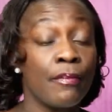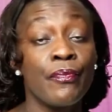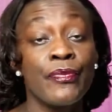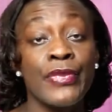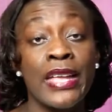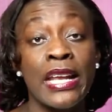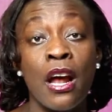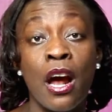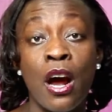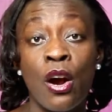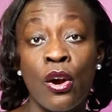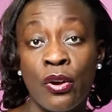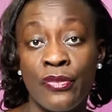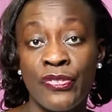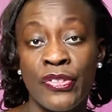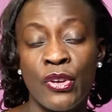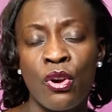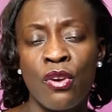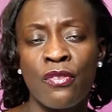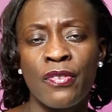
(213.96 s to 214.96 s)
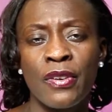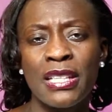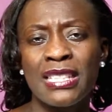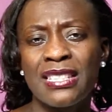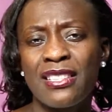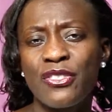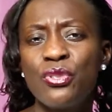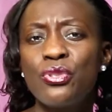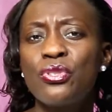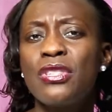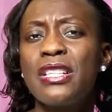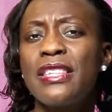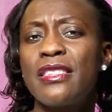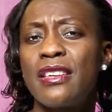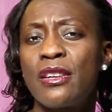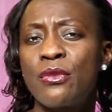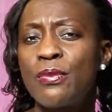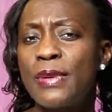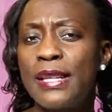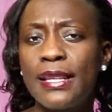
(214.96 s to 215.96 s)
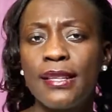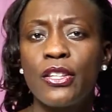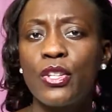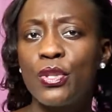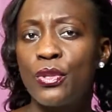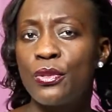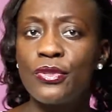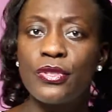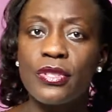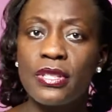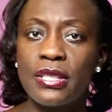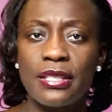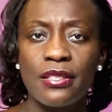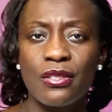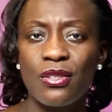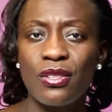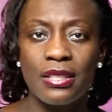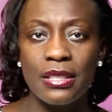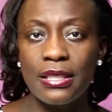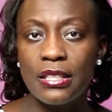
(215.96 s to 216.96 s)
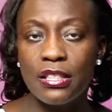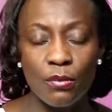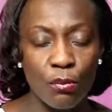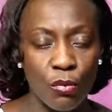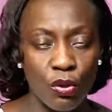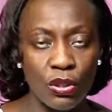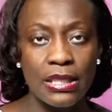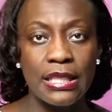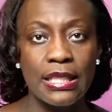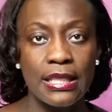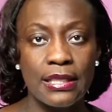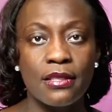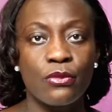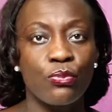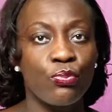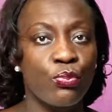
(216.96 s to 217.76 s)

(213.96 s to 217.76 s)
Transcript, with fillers: that are on the ovaries, and usually they're really huge cysts, not these small cysts,